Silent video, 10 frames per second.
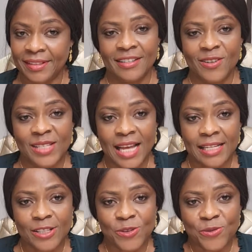Those are
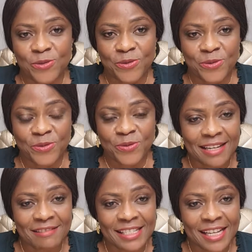the two
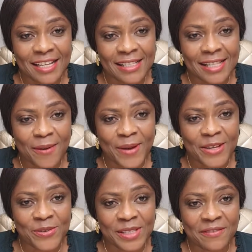ingredients that we're
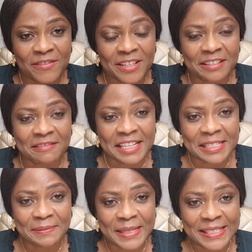using for the
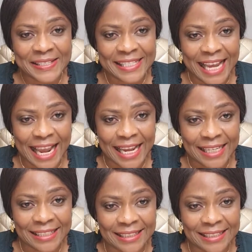recipe today.